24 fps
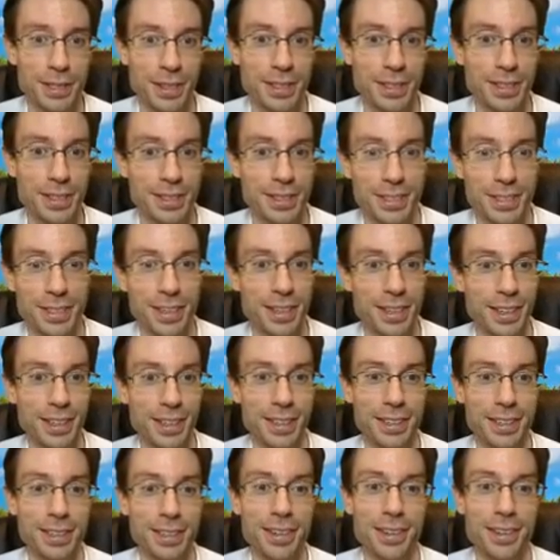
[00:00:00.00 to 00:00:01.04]
it's got
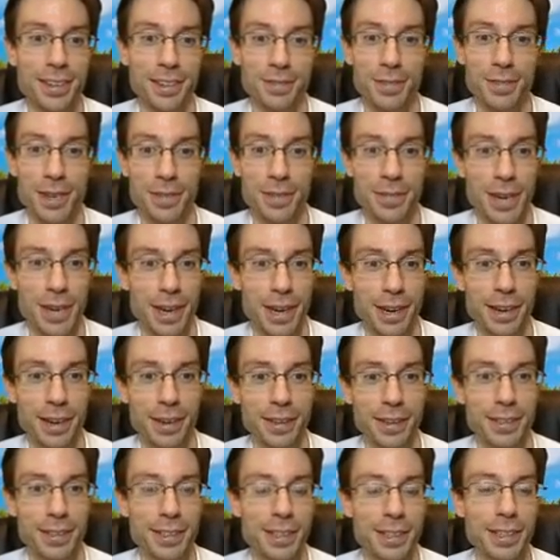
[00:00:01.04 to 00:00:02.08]
a, money back
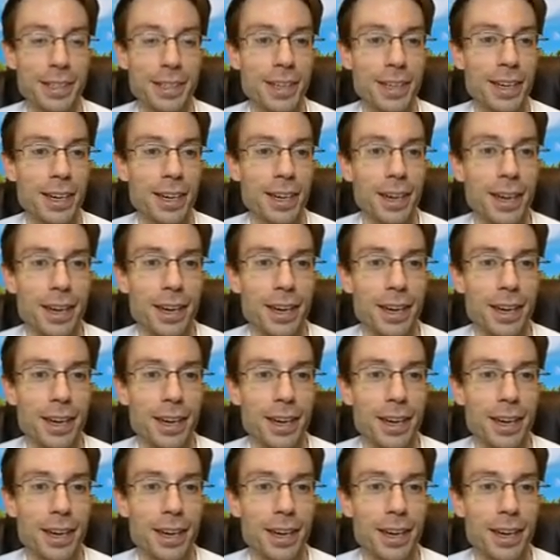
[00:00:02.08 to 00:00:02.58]
guarantee.